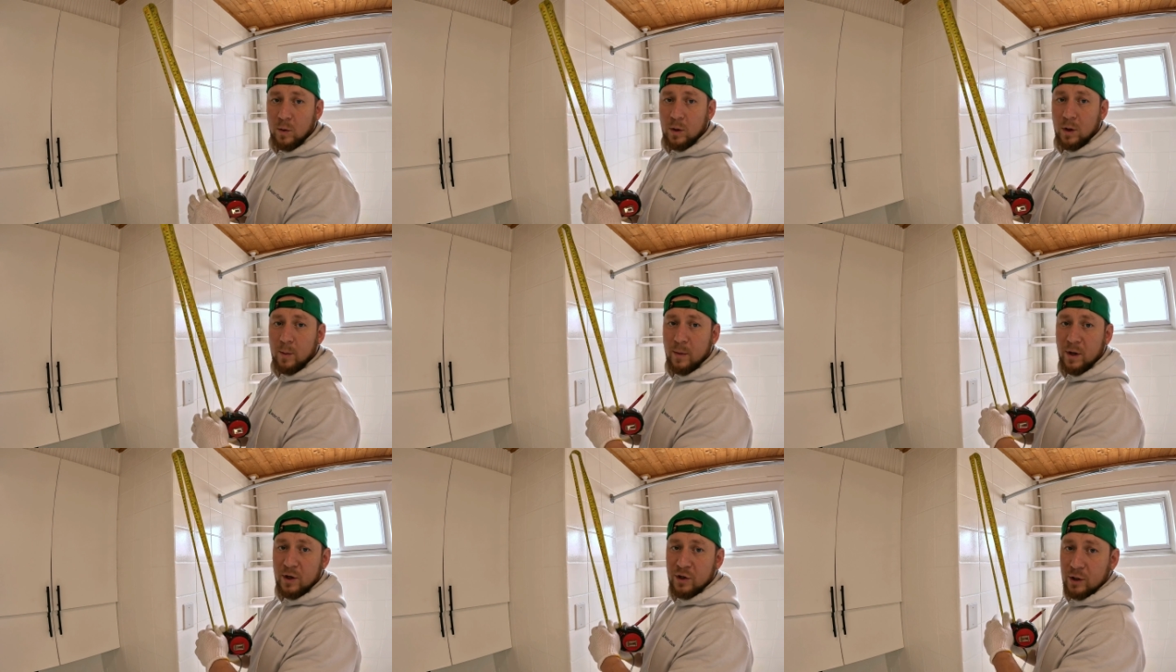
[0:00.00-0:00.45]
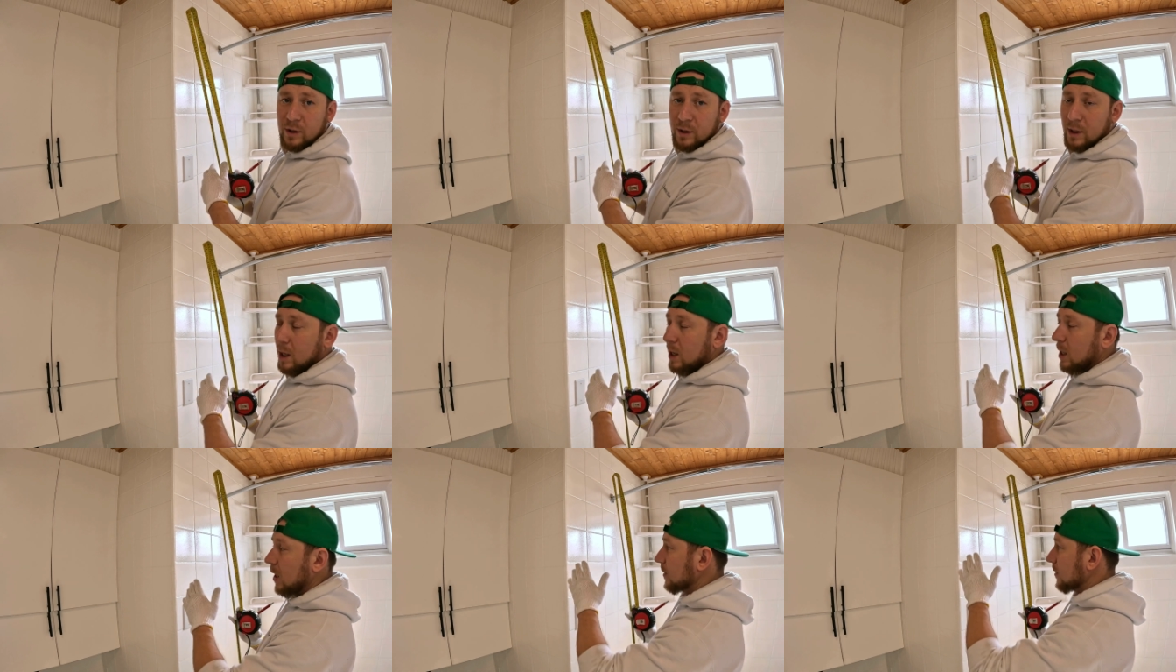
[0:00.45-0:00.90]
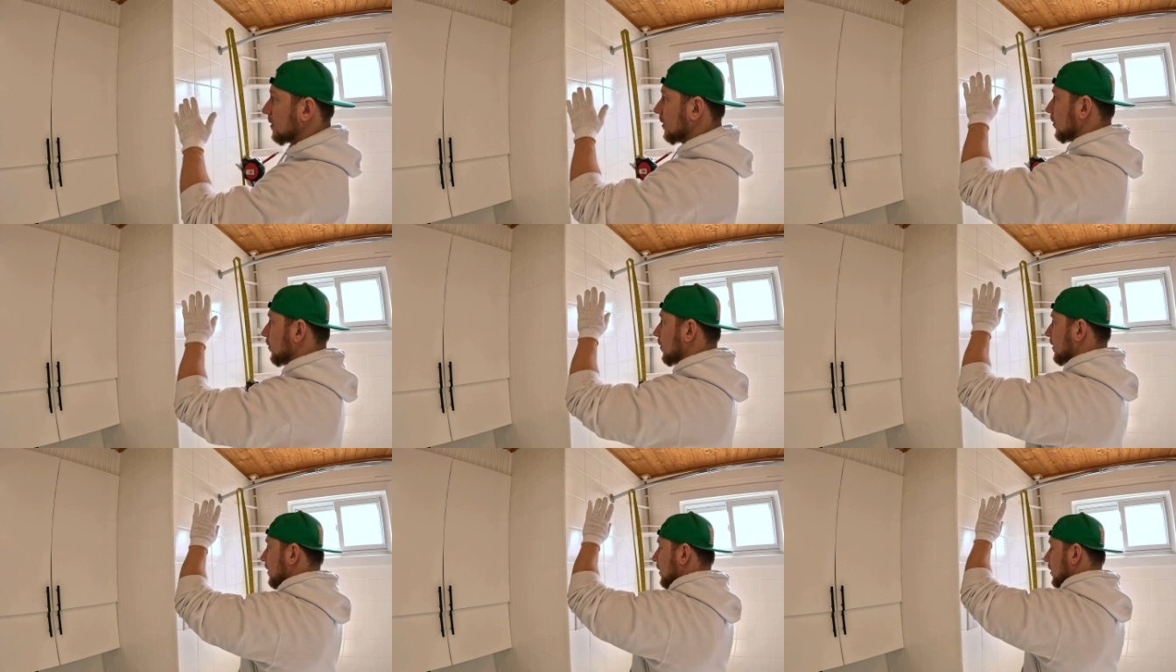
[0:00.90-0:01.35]
you want to measure the heights
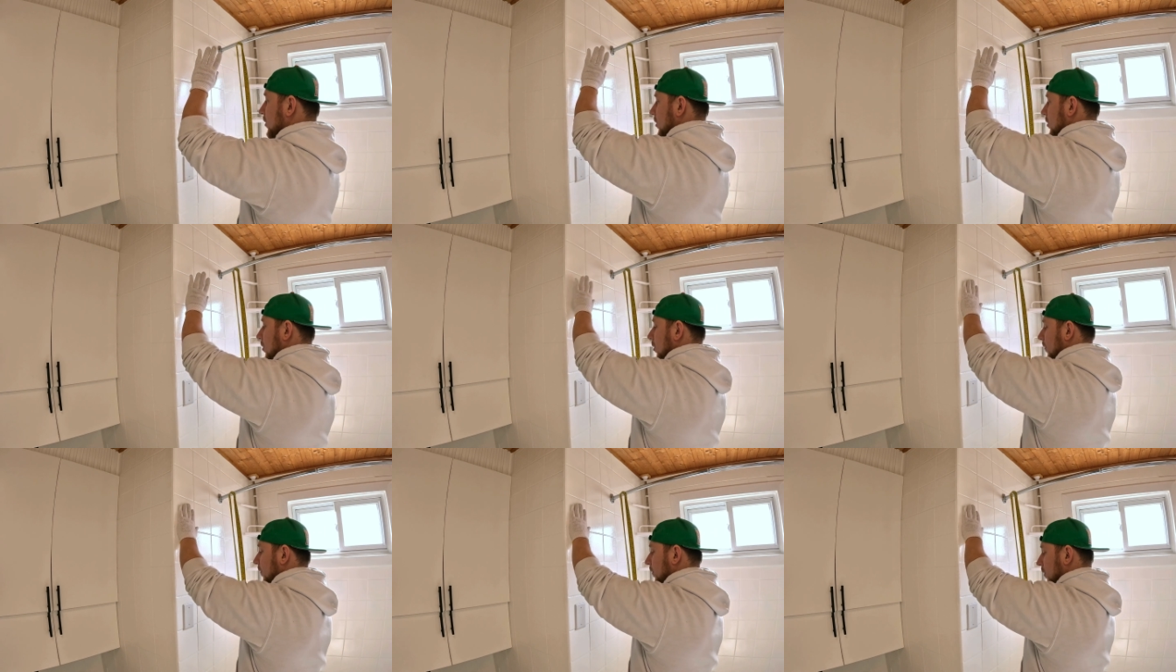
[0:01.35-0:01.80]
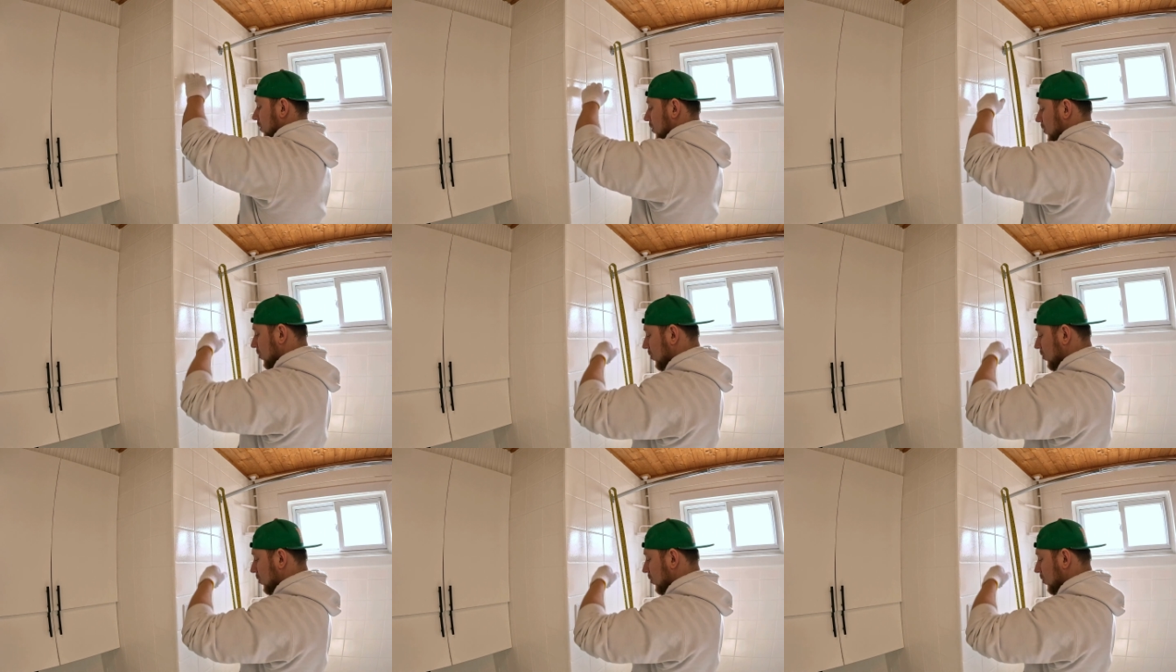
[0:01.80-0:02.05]
and the position of your